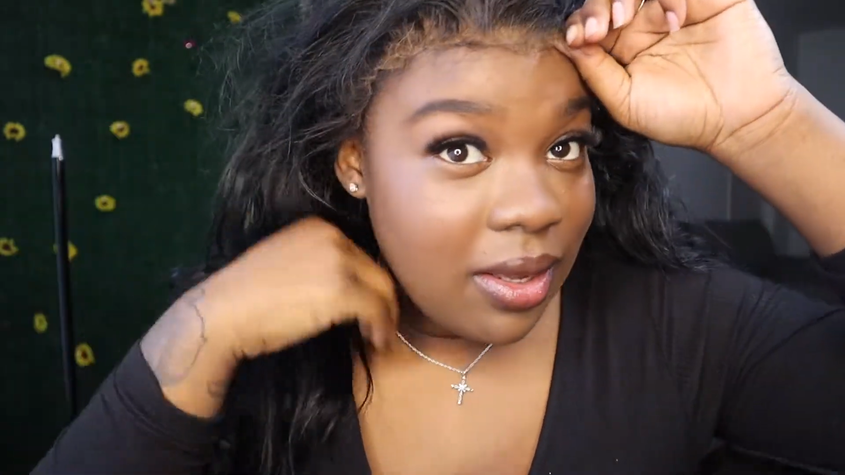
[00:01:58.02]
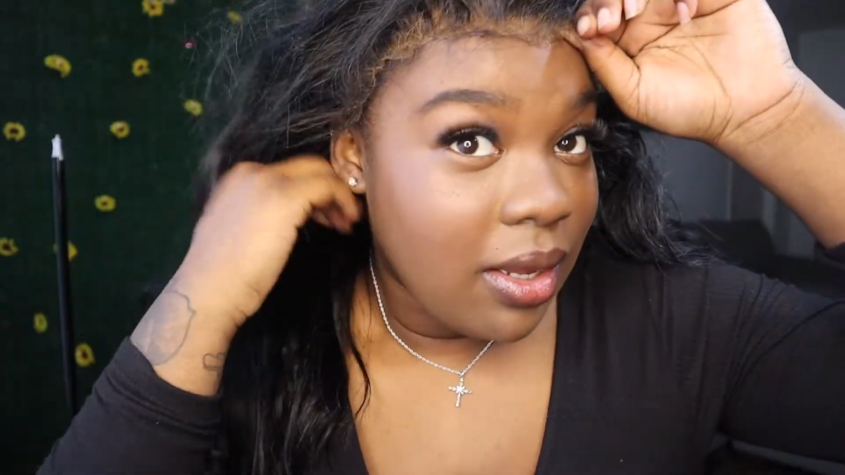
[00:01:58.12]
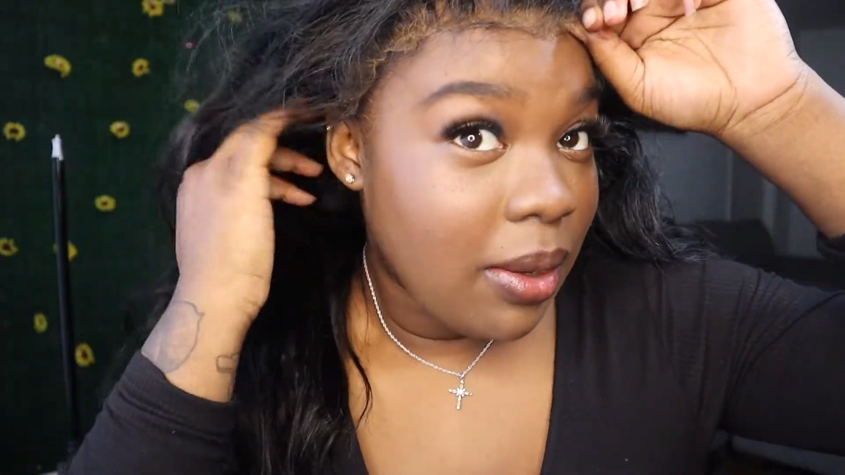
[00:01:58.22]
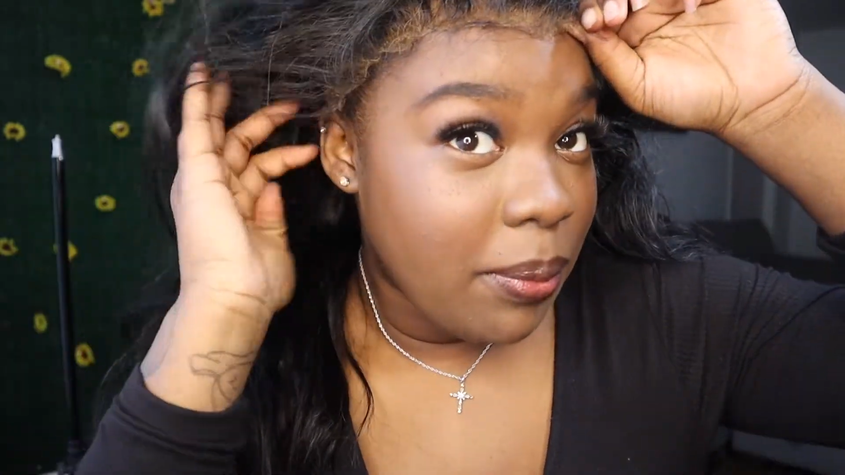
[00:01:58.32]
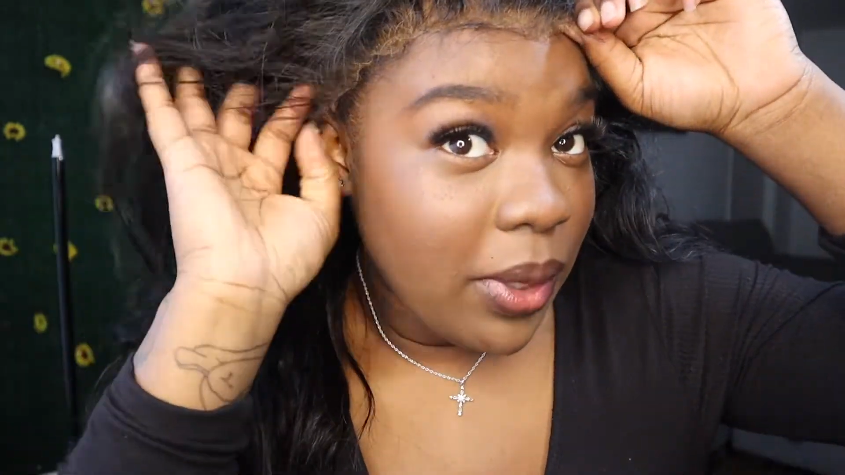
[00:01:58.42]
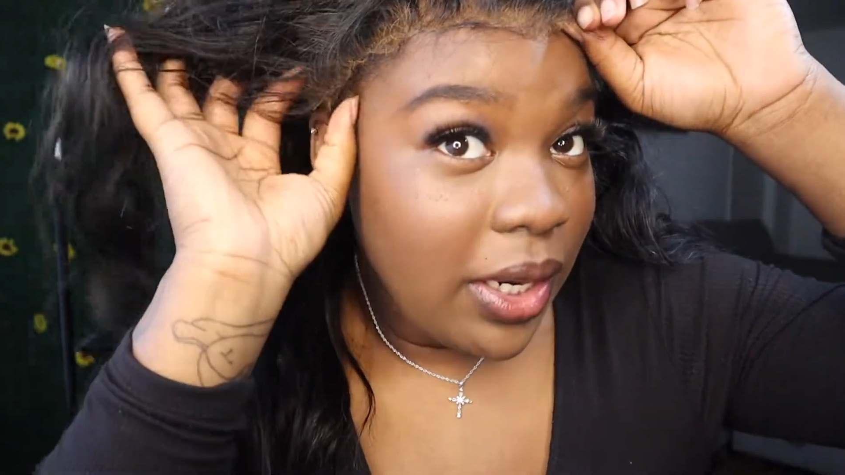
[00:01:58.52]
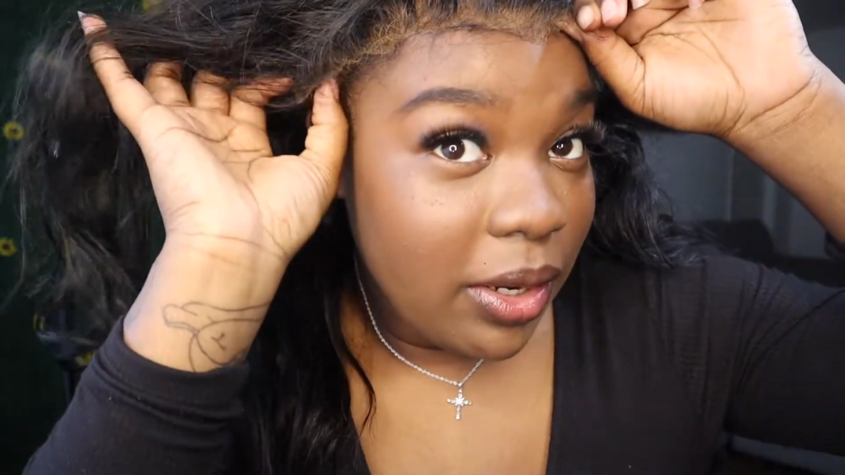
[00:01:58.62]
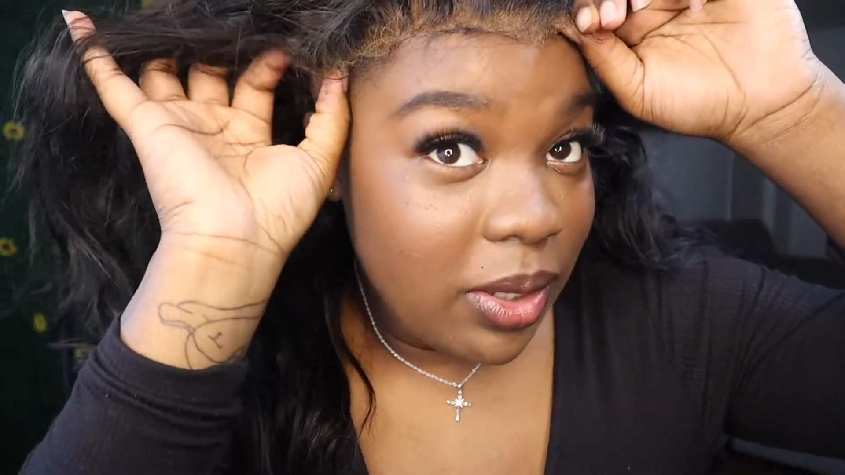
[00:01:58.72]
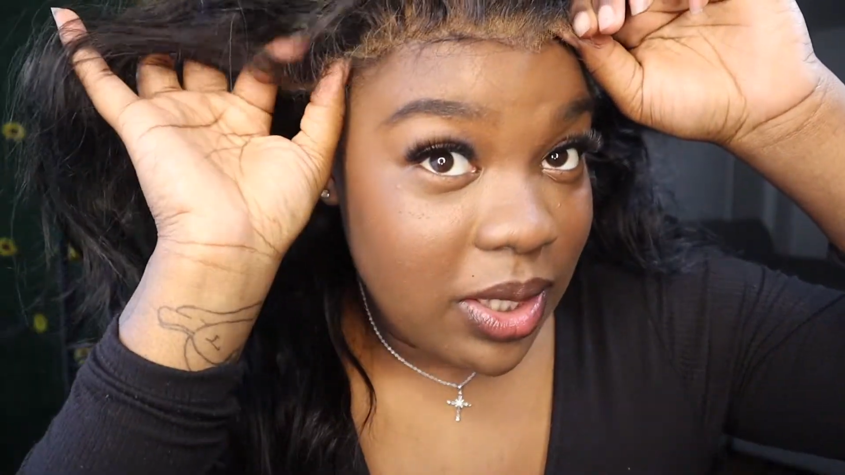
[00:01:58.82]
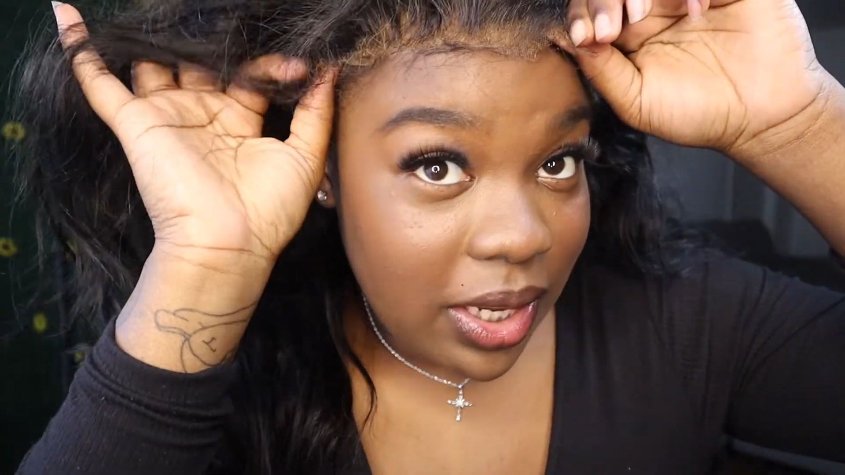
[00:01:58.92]
I'm putting it
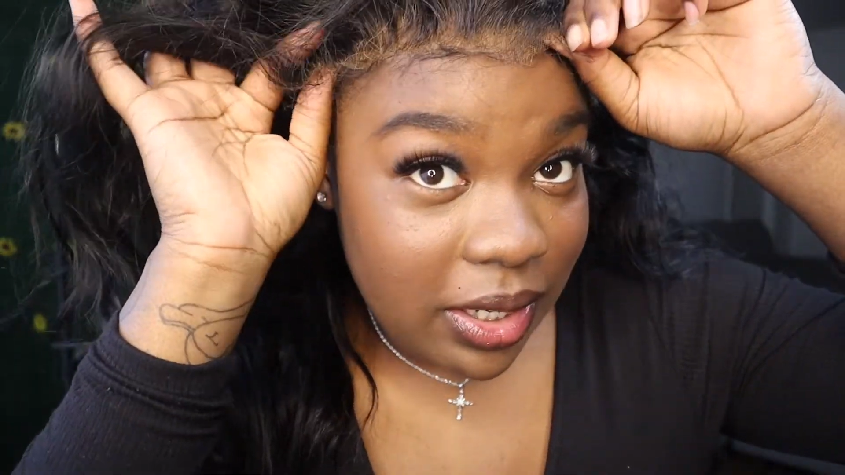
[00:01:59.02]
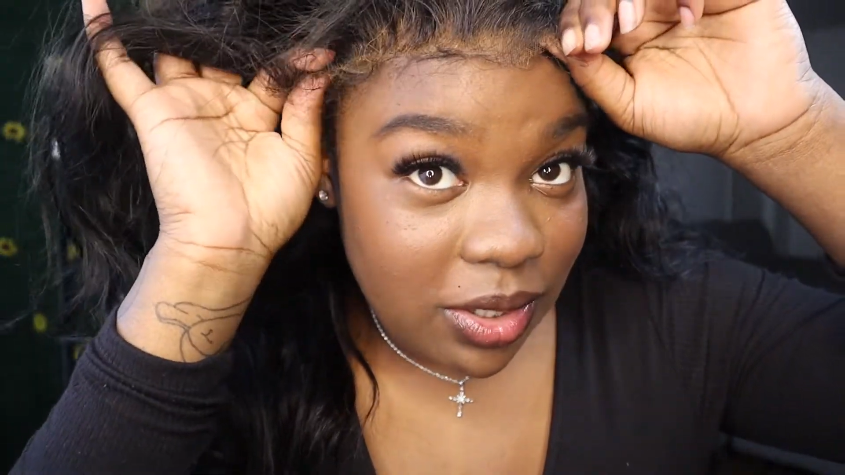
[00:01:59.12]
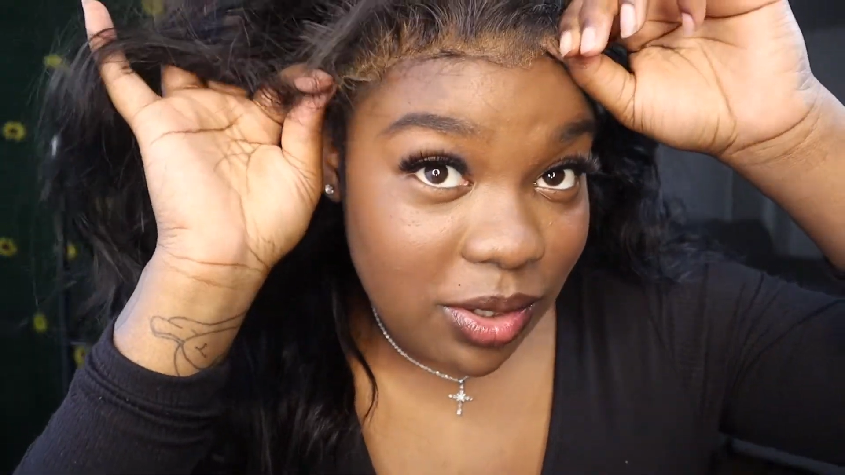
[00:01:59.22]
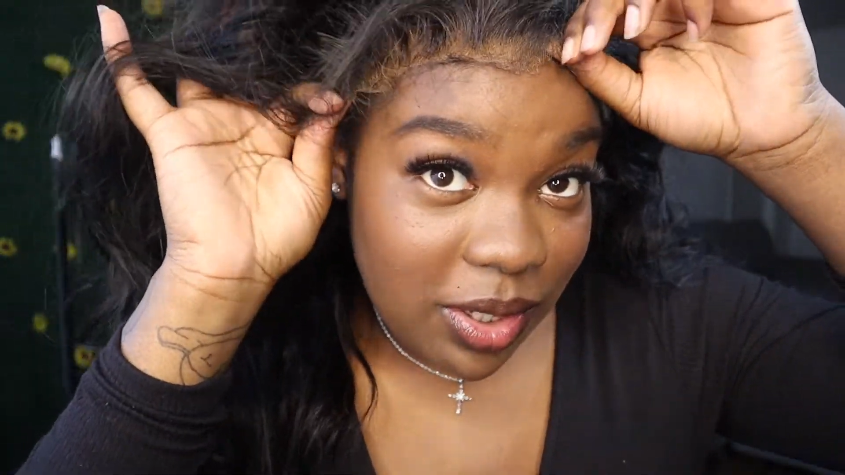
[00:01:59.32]
on so I can show